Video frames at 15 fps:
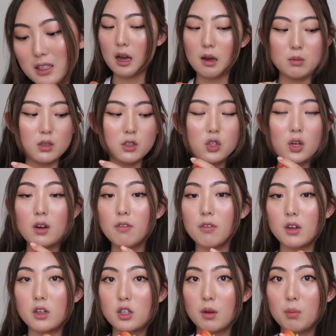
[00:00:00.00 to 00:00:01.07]
I'm just trying to
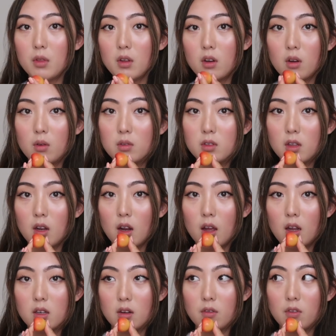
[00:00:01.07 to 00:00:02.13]
finish up the notes that
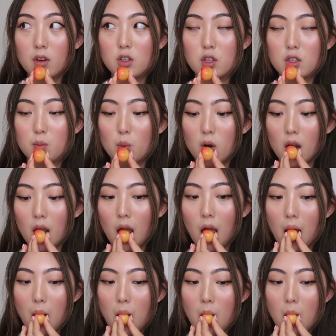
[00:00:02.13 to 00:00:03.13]
I didn't finish this morning